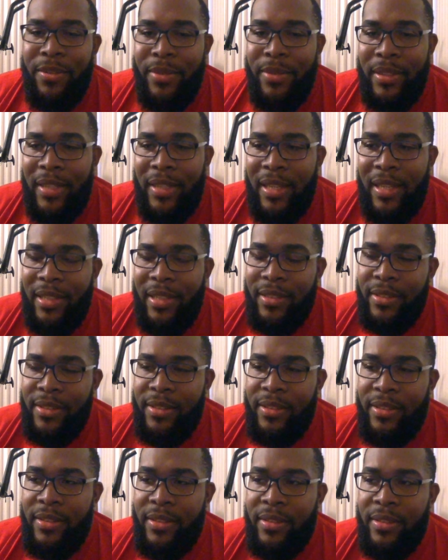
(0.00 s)

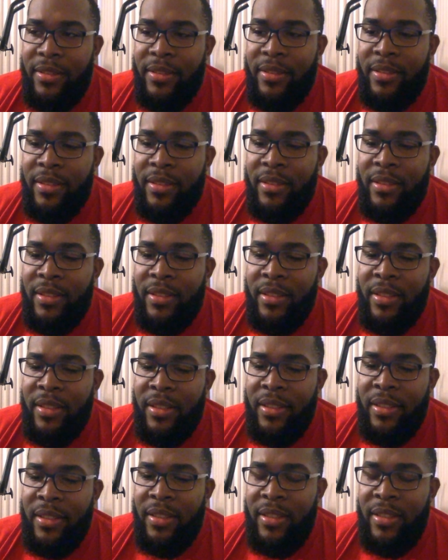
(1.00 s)
realized
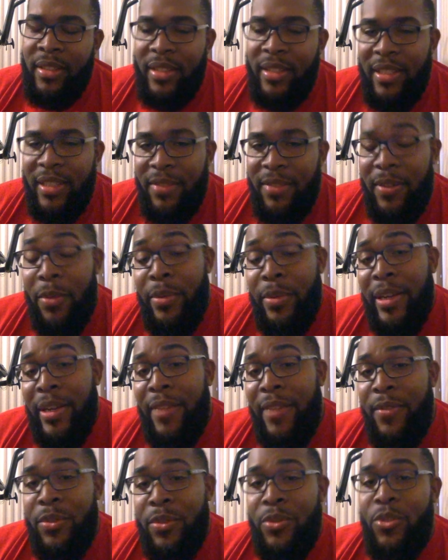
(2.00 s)
if I would
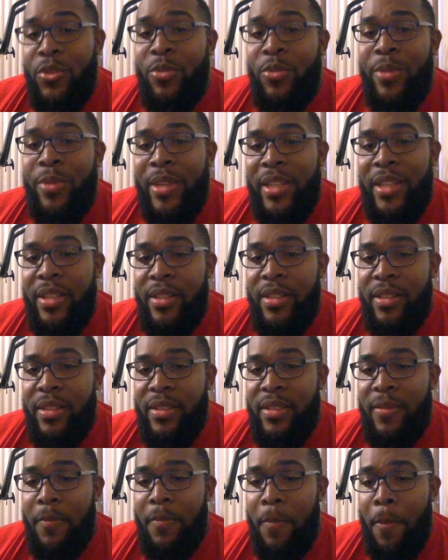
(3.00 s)
have used Uber
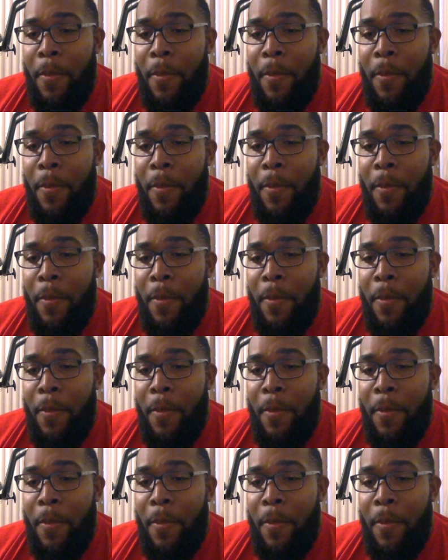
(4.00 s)
Eats,